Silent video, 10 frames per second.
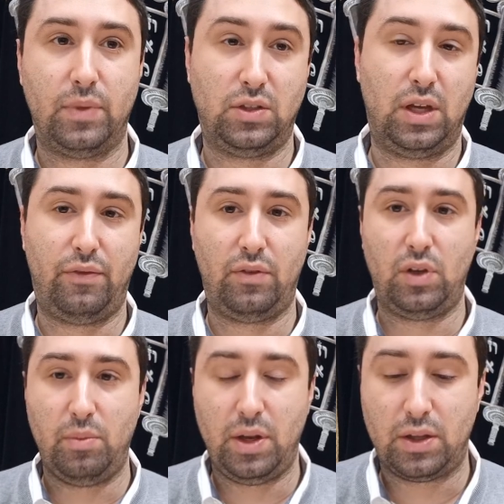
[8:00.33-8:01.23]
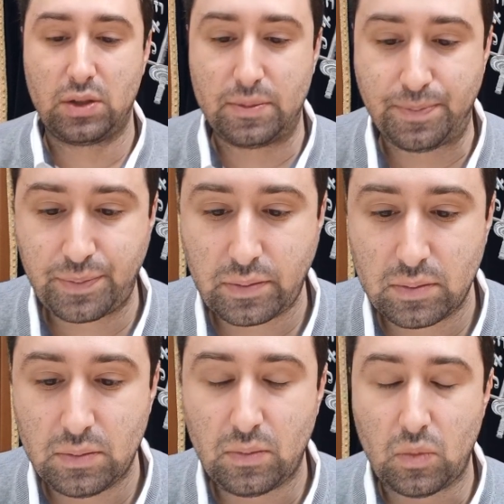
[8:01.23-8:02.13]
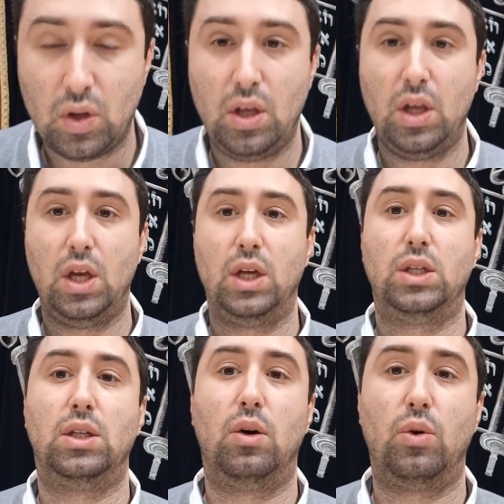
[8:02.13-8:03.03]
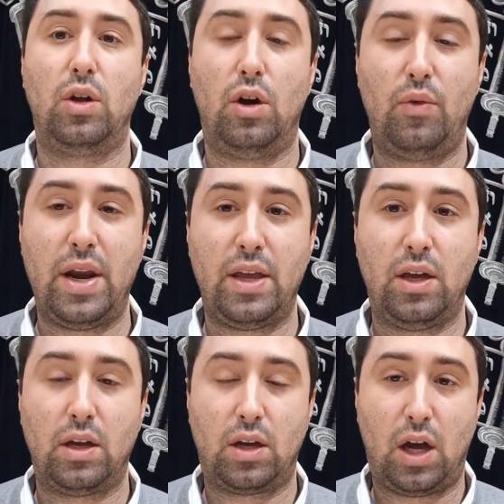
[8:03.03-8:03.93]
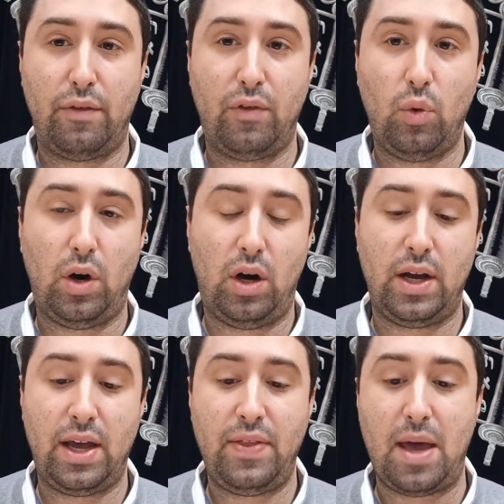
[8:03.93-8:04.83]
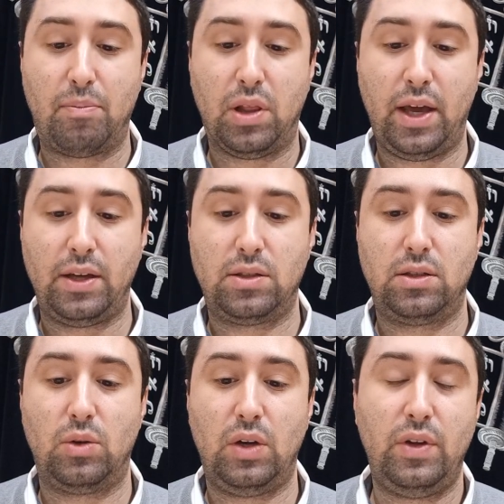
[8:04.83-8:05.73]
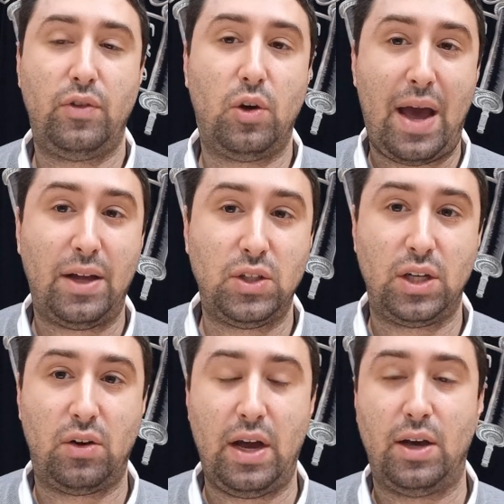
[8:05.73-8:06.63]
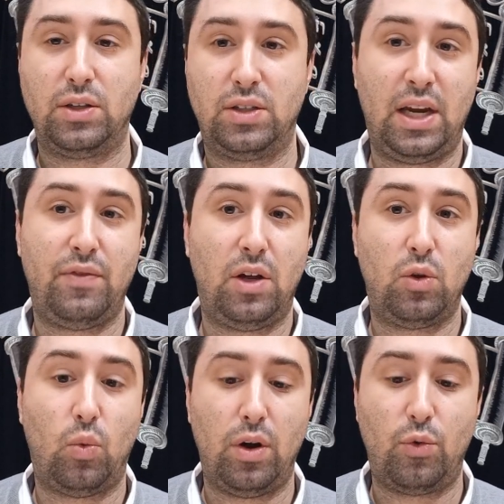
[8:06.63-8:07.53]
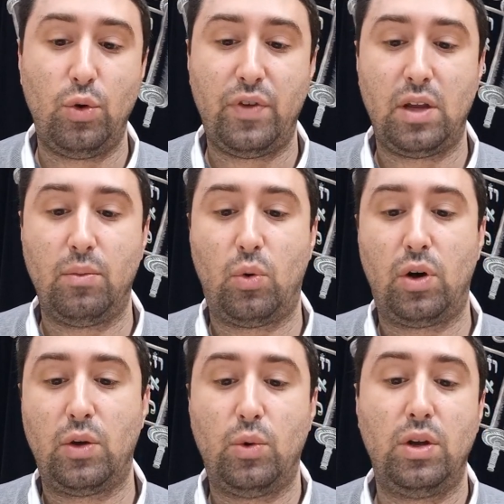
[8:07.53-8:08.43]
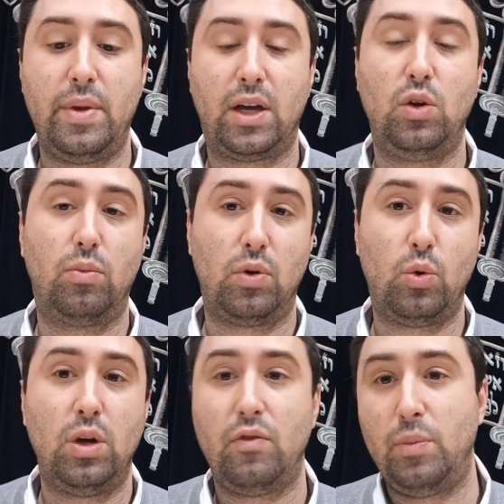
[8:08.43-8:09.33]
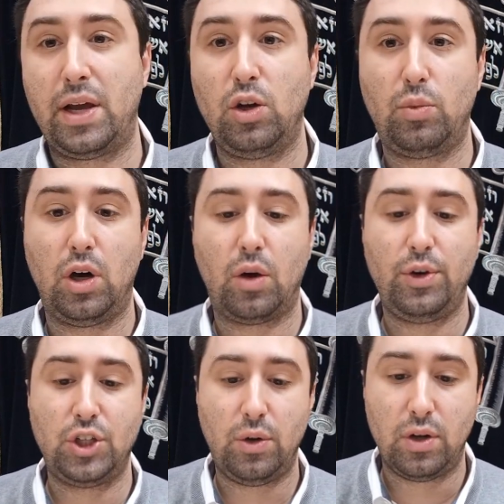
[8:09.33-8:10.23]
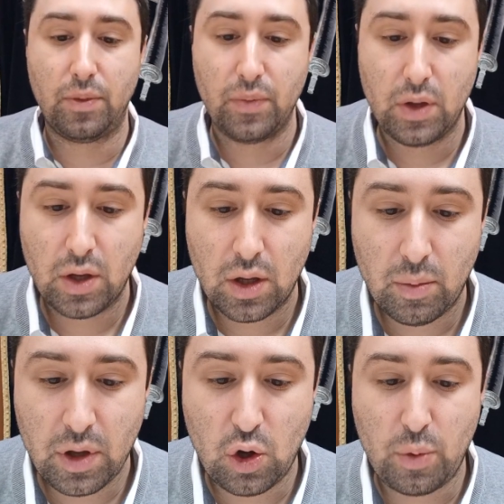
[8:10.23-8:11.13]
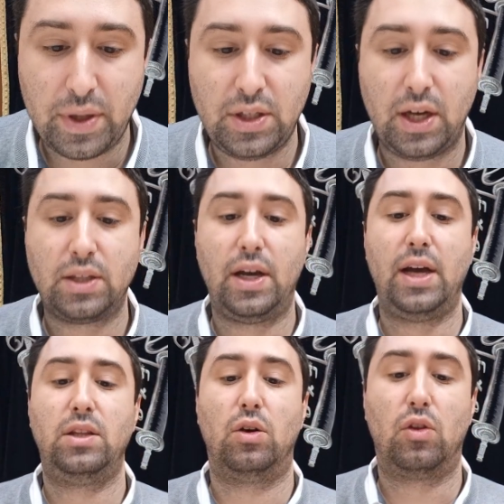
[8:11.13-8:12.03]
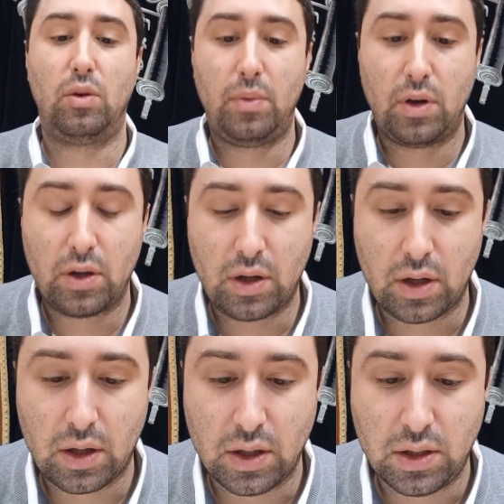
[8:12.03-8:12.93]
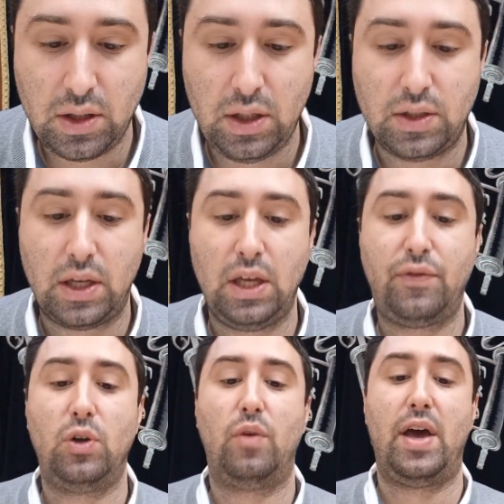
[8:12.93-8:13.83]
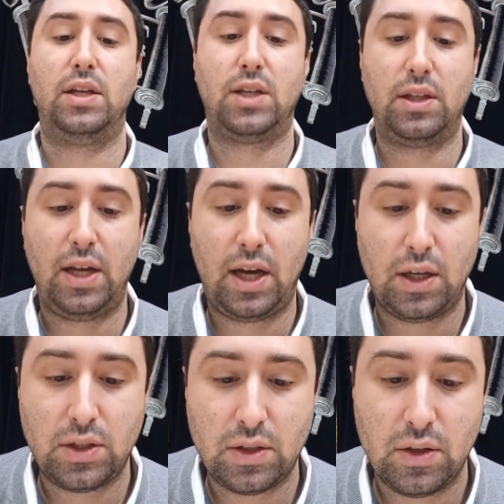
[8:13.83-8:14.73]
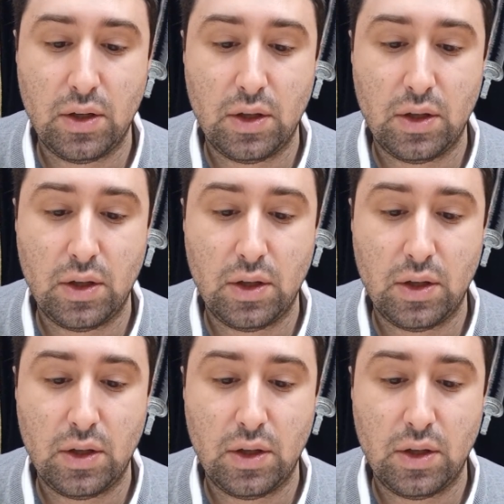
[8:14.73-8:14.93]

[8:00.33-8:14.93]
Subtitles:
let's say 15 minutes, so you're already kavua in that place. So even if you go outside your house, not even under one roof anymore, you wouldn't even make a new bracha rishona. The Rama concedes that if you have a hesach hadas,